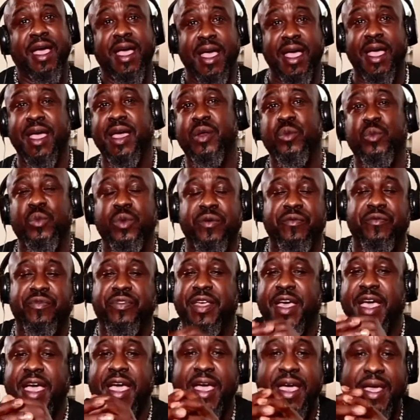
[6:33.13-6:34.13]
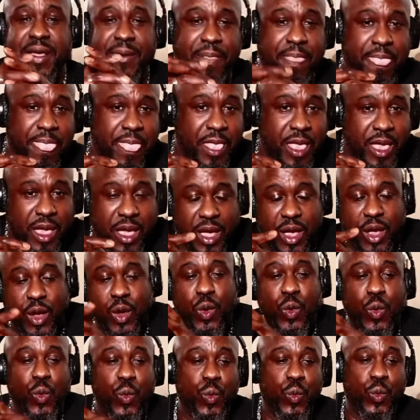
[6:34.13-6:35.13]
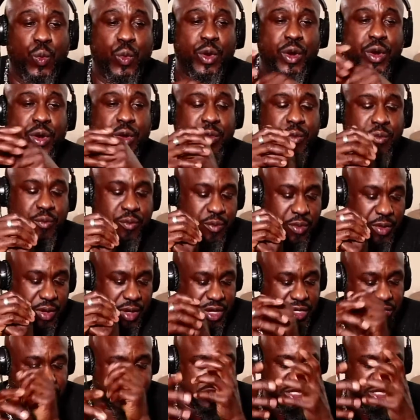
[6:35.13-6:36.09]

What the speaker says: And with that, it's